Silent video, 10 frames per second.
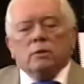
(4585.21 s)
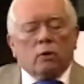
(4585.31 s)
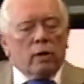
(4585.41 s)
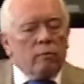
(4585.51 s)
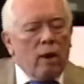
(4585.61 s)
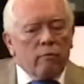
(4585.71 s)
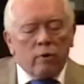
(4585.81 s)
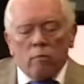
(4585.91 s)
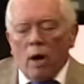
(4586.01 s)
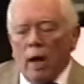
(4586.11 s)
certainly
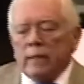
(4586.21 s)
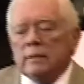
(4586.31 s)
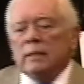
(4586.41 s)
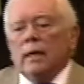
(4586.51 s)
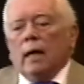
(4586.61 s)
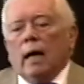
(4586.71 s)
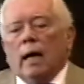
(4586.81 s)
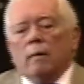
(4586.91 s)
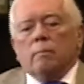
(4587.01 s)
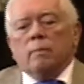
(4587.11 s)
Reverend Rice,
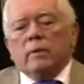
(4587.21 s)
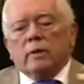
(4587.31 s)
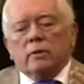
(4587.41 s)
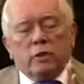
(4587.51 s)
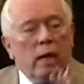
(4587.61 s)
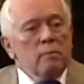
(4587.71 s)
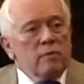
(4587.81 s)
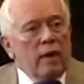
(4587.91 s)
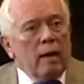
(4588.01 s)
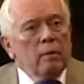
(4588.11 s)
uh, the James
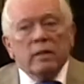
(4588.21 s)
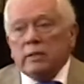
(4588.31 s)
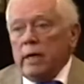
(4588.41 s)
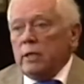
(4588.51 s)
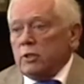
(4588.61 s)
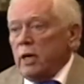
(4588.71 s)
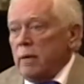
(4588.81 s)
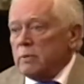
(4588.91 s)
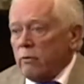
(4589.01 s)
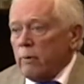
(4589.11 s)
family, C.H.
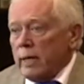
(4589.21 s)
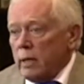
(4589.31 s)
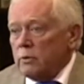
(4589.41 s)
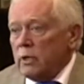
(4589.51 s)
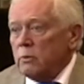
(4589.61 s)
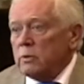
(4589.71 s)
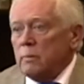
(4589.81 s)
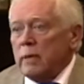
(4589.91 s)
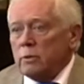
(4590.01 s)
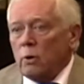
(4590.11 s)
James, everybody knows he was a
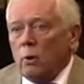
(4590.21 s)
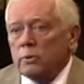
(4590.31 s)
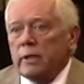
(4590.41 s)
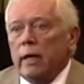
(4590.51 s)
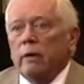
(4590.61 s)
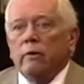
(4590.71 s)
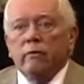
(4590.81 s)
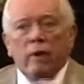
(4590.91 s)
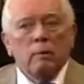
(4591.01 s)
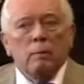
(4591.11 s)
major wholesaler and
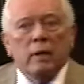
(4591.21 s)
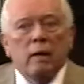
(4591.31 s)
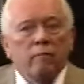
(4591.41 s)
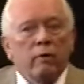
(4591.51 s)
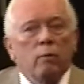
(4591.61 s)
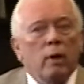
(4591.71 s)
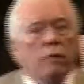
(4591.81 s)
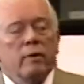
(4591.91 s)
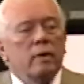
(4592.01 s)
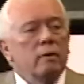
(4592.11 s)
the family became very
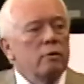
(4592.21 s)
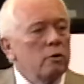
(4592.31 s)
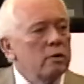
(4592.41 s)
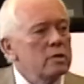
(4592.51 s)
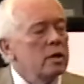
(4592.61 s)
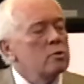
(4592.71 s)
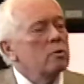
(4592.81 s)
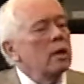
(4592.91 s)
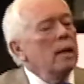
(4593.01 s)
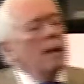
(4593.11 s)
wealthy at the turn of the
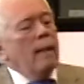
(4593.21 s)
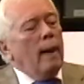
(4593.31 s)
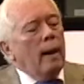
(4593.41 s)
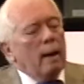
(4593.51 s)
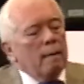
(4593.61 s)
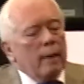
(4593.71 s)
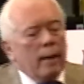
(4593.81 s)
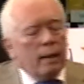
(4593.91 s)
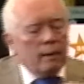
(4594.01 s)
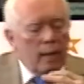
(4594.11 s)
century uh,
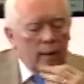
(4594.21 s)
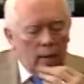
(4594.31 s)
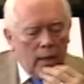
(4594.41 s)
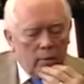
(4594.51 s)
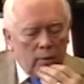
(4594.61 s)
and, and, and,